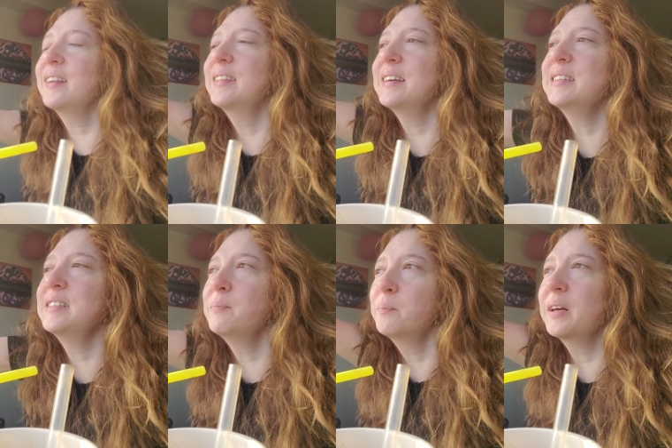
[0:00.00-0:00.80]

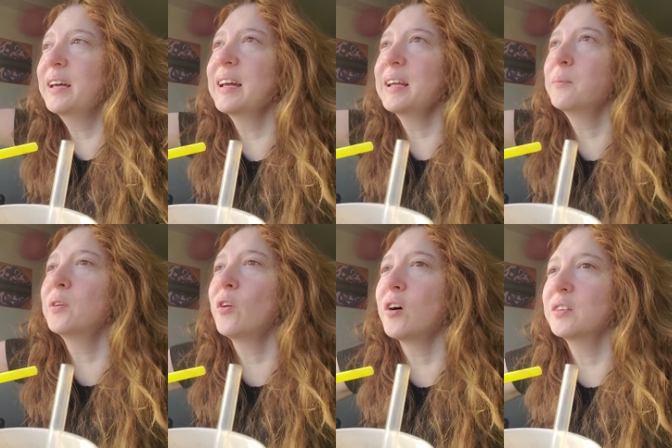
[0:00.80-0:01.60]
this beginning
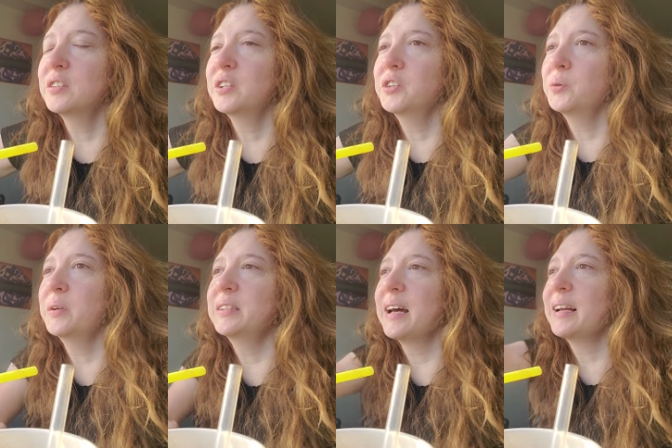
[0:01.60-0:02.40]
belongs to you
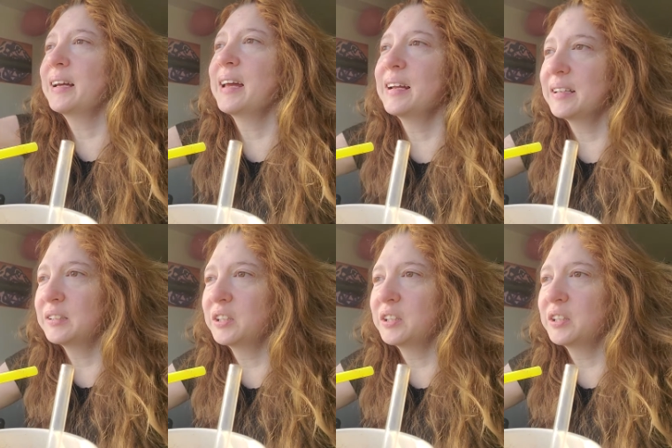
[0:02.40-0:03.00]
we dedicate it